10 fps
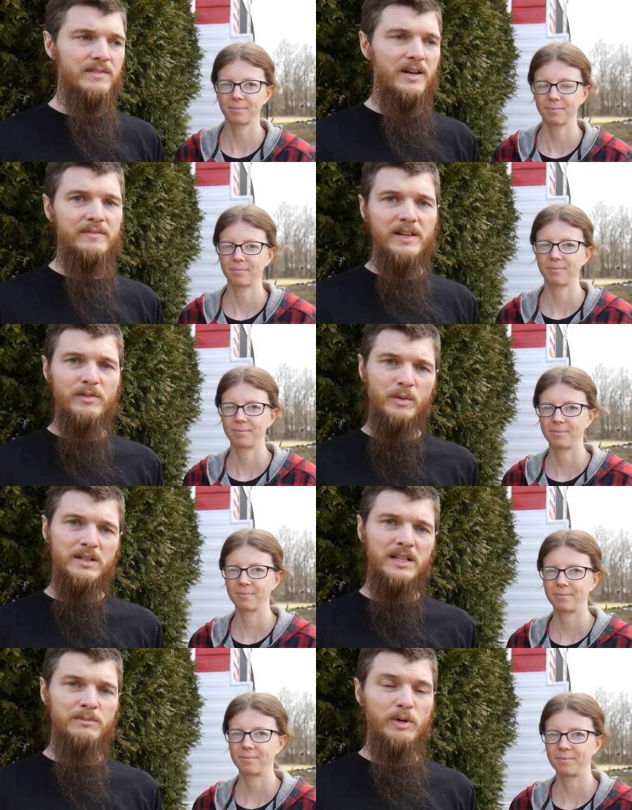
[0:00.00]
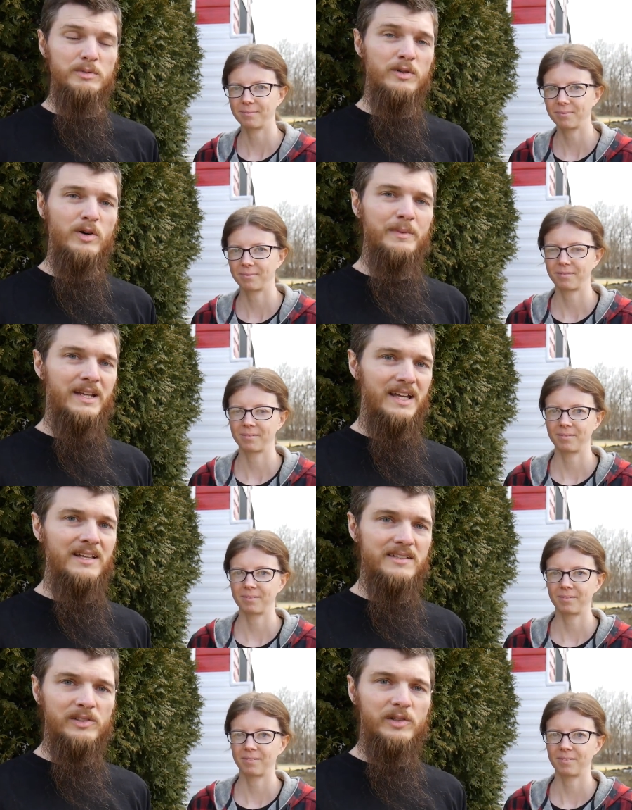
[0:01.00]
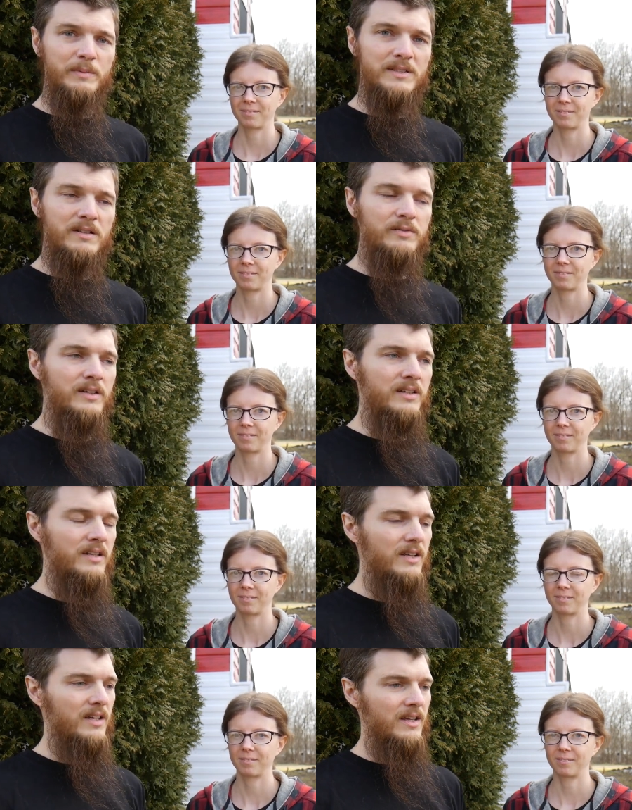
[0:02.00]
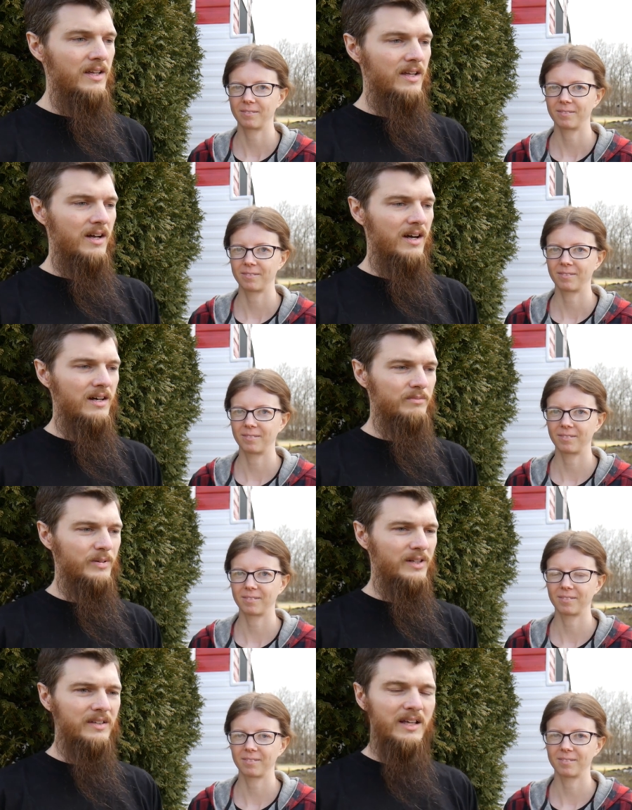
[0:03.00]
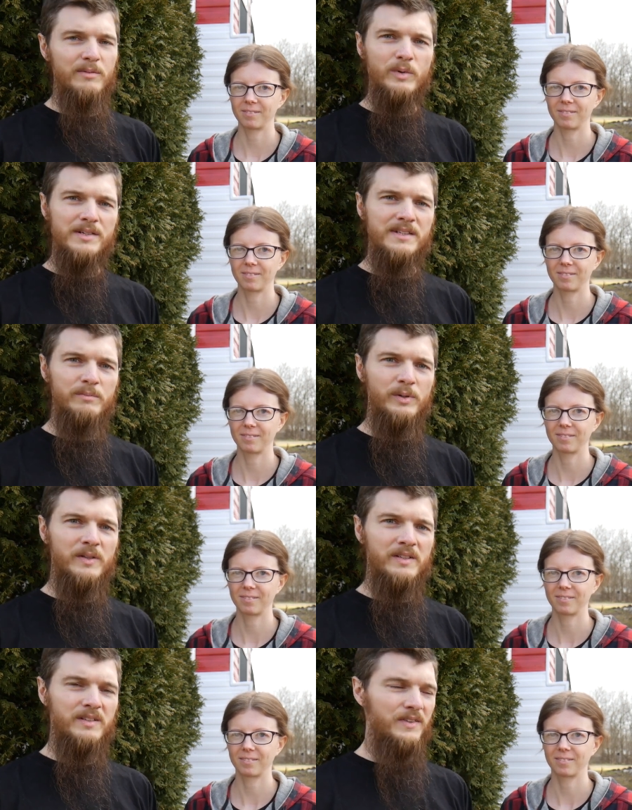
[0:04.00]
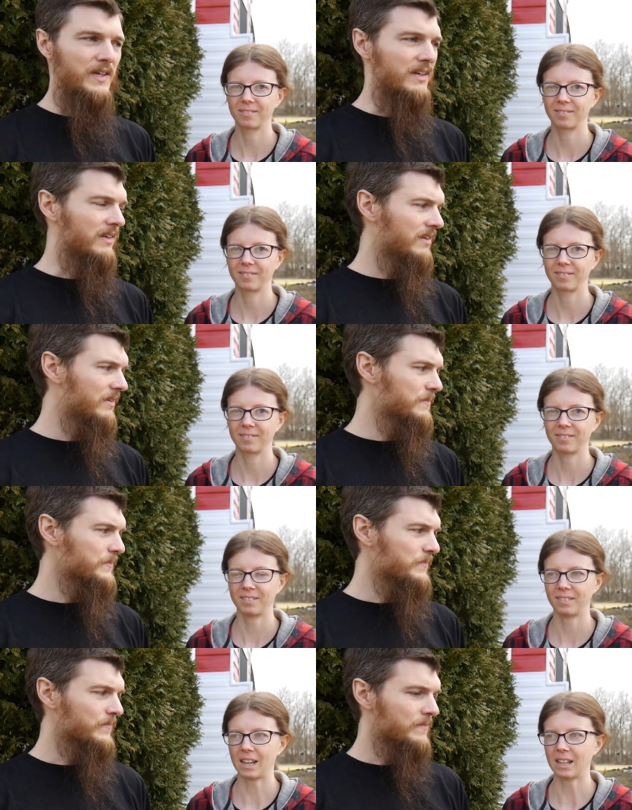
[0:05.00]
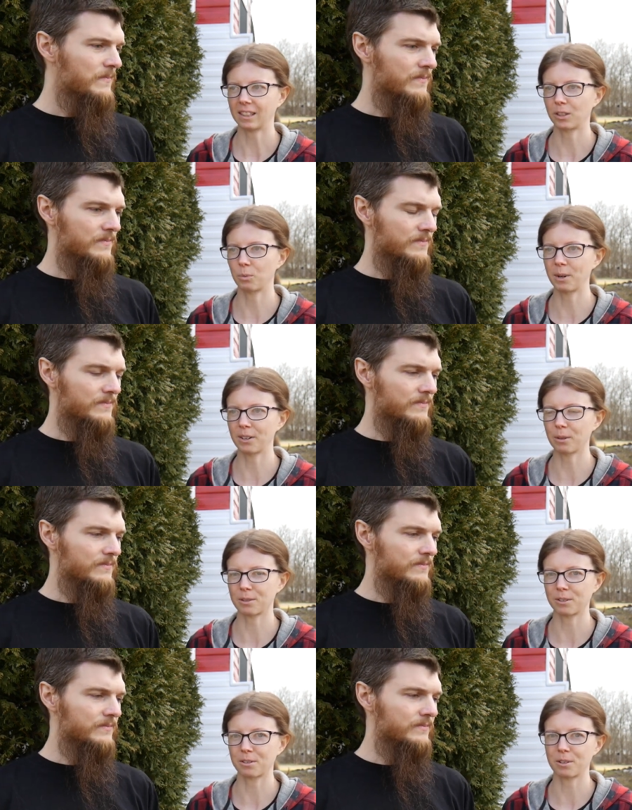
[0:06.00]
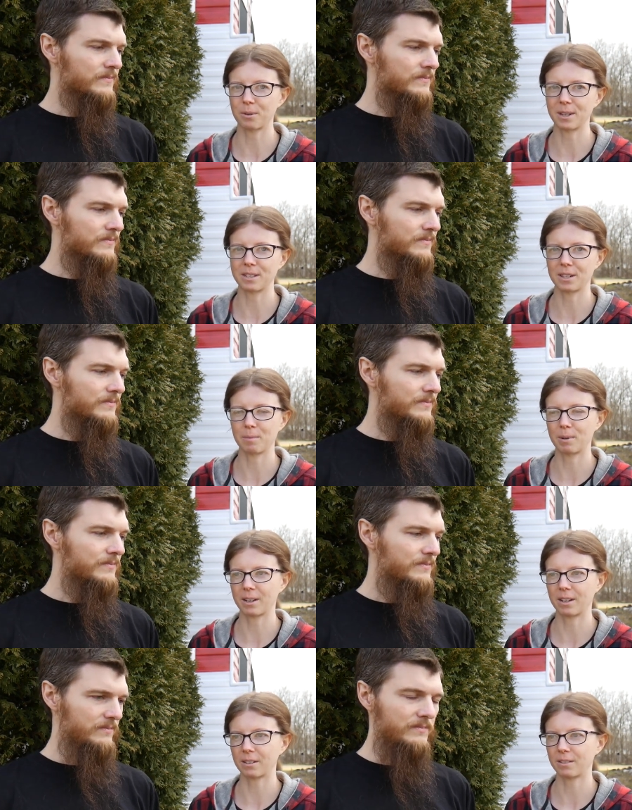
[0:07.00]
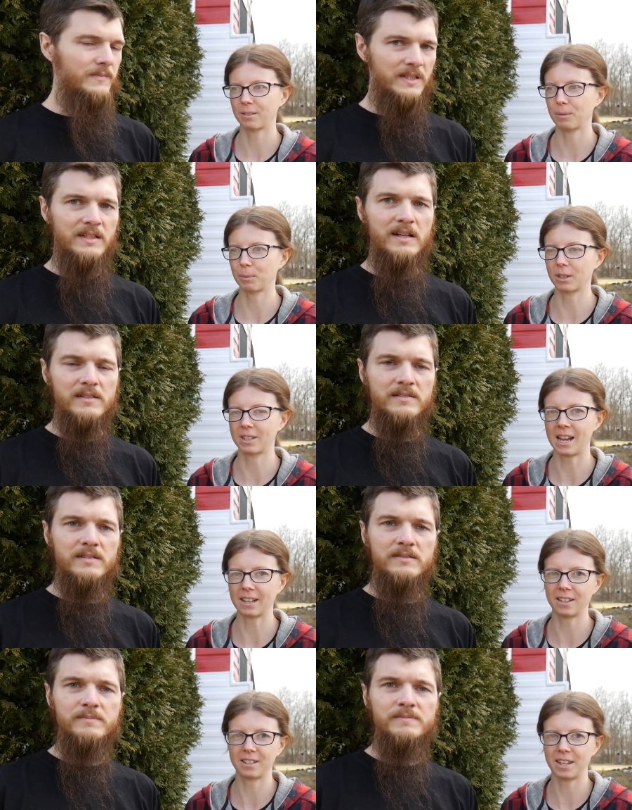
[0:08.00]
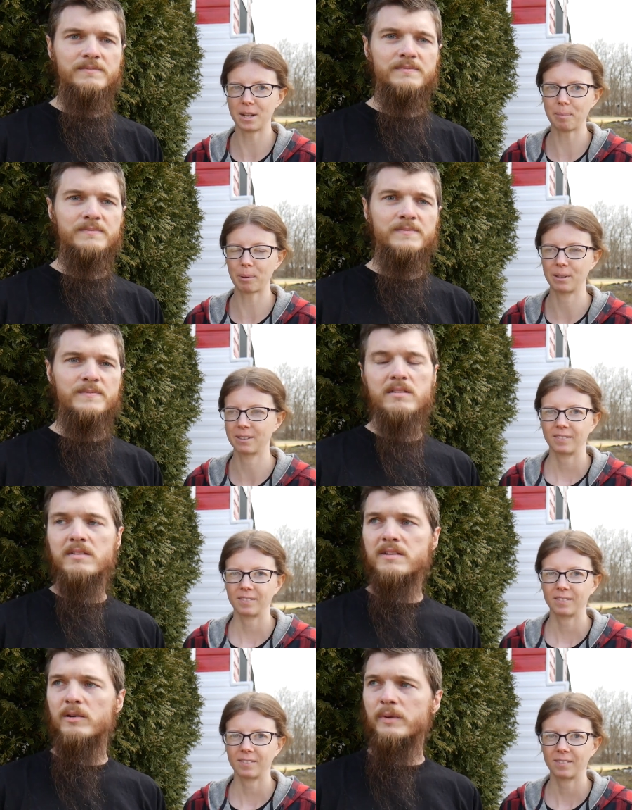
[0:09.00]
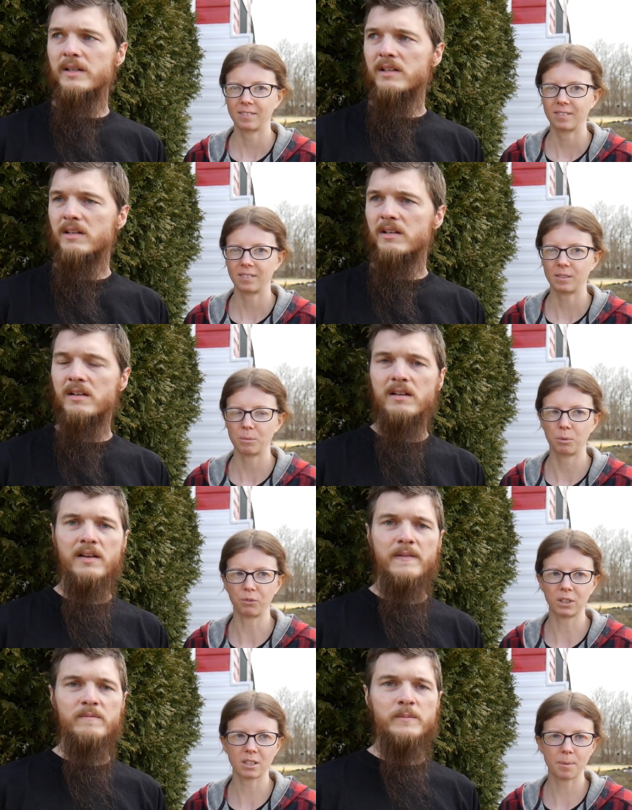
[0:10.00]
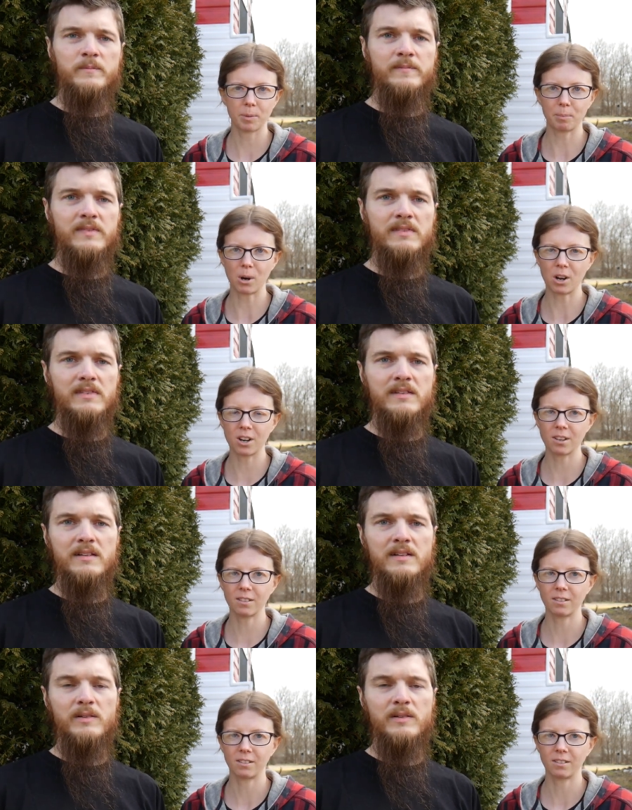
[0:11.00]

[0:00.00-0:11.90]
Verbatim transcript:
Speaker 1: so I've never worked on a mobile home, and it is a little bit different, um, but a lot more simple than you'd think.
Speaker 2: Yeah, like the windows are so easy to put in with yeah. the tacky tape. So we. We fixed up the barn.